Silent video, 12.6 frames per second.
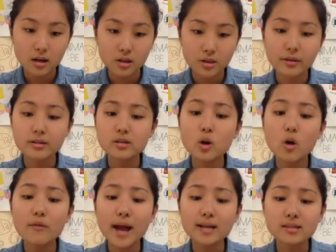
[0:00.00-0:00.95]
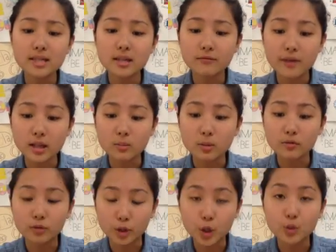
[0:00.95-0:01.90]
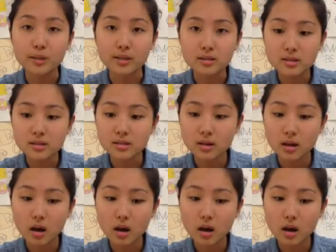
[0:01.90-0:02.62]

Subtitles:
There is no vaccine available for humans,